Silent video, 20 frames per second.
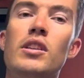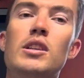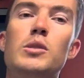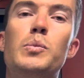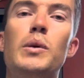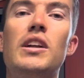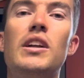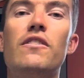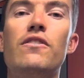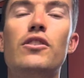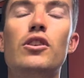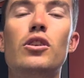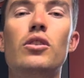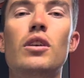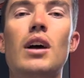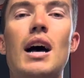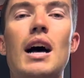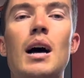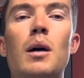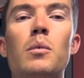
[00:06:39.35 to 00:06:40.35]
there's been a few
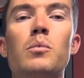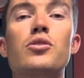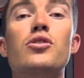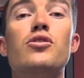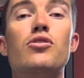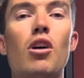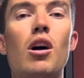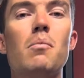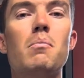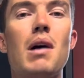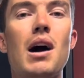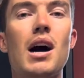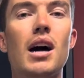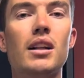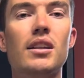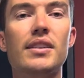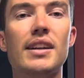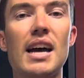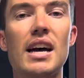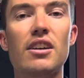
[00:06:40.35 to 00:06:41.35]
striped
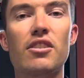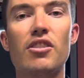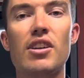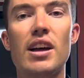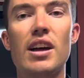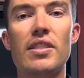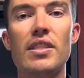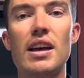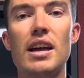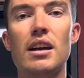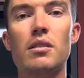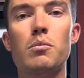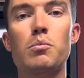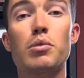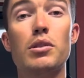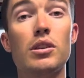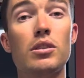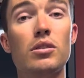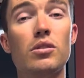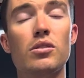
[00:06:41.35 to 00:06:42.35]
marlin out around there,
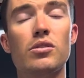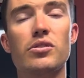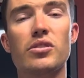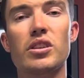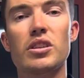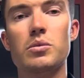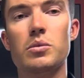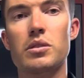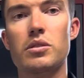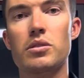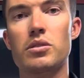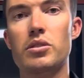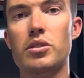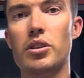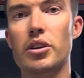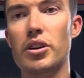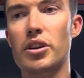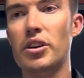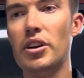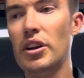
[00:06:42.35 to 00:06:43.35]
pretty good size ones
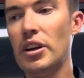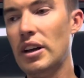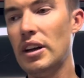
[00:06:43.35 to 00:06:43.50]
too,